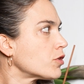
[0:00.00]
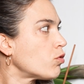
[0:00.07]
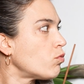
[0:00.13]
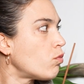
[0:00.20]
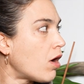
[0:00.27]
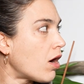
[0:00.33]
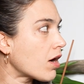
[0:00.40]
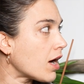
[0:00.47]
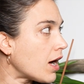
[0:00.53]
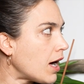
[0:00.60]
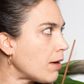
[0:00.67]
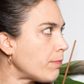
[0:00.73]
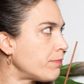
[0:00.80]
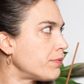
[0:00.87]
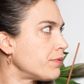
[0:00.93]
walk
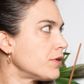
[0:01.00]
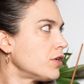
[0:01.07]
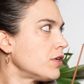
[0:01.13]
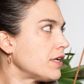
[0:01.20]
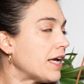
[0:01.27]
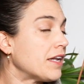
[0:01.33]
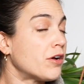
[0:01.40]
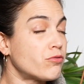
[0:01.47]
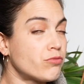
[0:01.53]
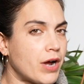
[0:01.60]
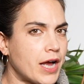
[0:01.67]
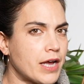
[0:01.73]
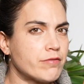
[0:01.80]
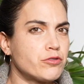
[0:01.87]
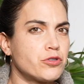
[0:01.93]
up and
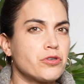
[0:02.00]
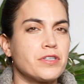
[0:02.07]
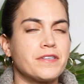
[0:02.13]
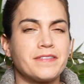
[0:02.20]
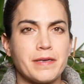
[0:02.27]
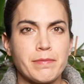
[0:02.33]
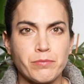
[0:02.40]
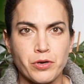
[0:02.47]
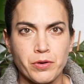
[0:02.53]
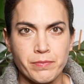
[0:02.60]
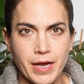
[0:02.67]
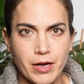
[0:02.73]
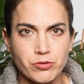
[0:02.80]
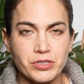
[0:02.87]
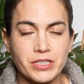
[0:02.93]
arrive to the Temple
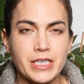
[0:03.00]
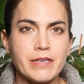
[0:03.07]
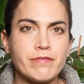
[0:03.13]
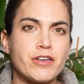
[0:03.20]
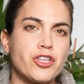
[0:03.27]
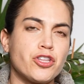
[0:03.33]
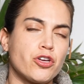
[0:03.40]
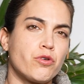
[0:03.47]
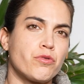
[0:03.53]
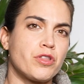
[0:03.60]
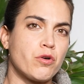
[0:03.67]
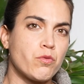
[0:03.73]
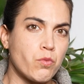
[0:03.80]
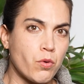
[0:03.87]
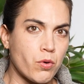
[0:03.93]
Mount, even though
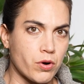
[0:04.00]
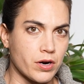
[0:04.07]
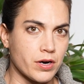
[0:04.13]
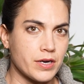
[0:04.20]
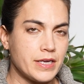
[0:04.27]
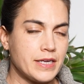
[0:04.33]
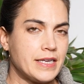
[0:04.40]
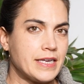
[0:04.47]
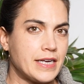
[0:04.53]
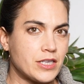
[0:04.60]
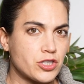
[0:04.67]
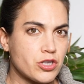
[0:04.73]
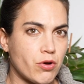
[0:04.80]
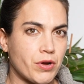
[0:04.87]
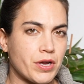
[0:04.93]
the war
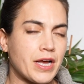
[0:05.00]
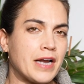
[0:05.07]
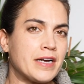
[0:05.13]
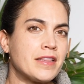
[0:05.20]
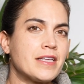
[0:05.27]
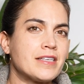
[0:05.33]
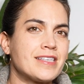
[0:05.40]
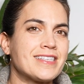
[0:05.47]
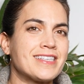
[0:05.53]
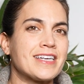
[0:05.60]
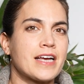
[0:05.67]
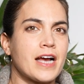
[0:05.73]
is going on. And this is in